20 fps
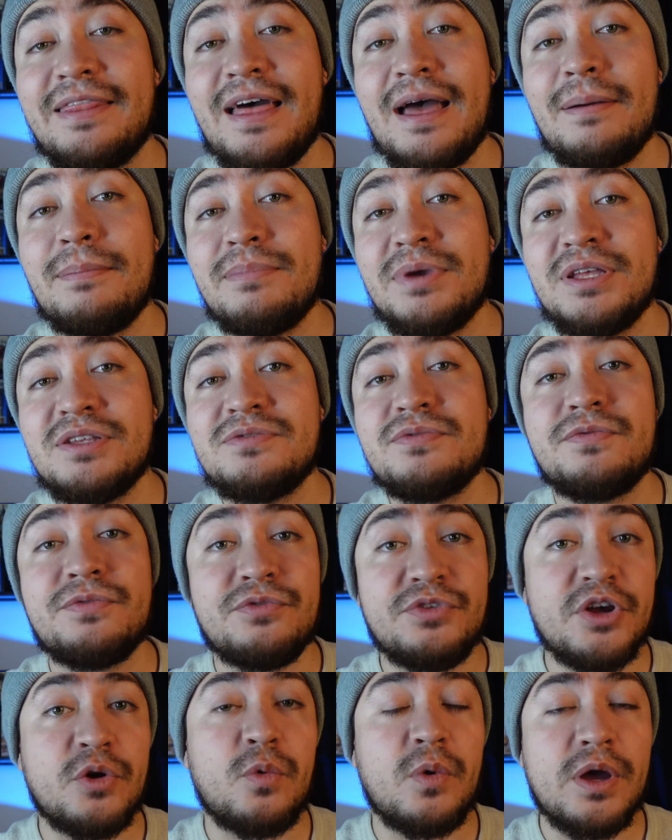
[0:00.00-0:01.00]
That means
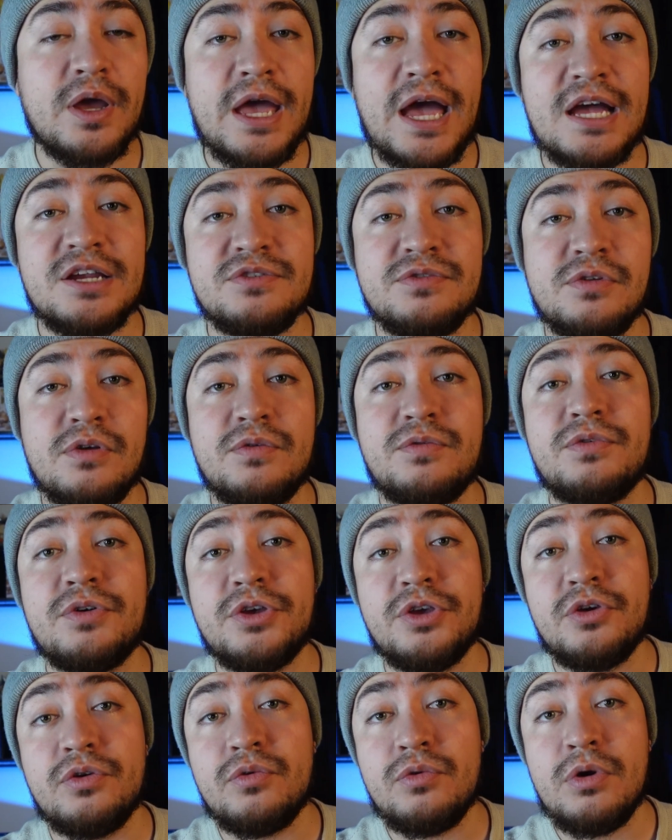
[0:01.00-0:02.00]
frequent cash flow for
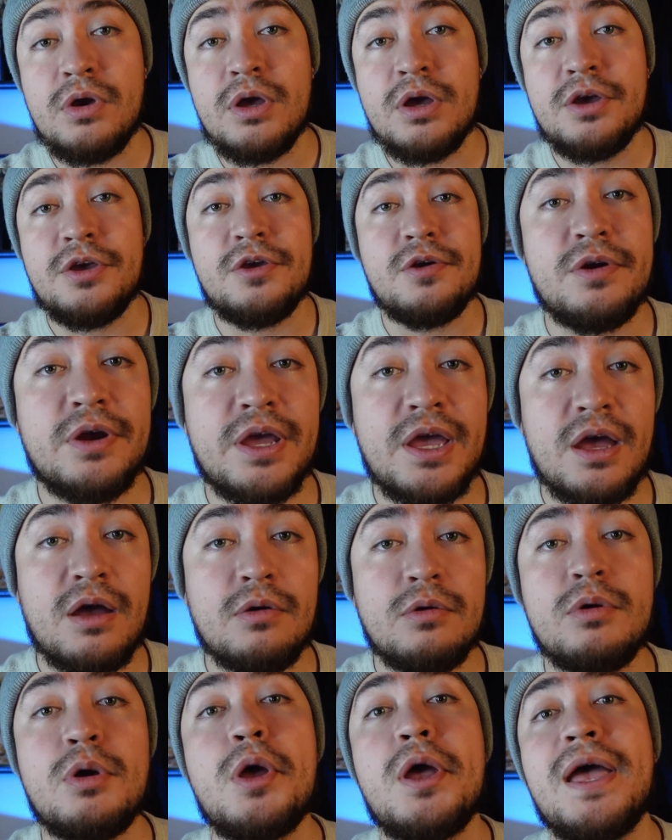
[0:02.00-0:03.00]
you, your
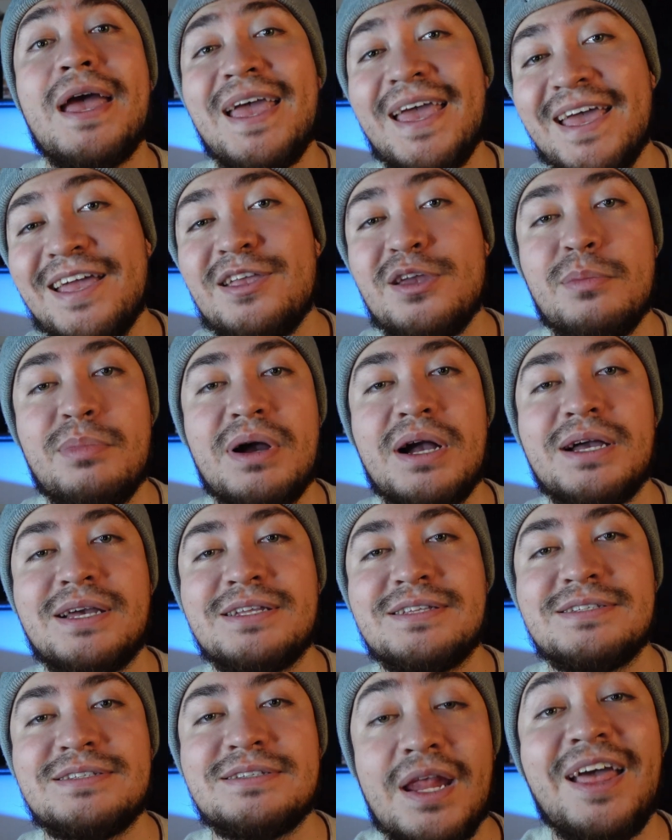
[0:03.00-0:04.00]
account, and your pockets.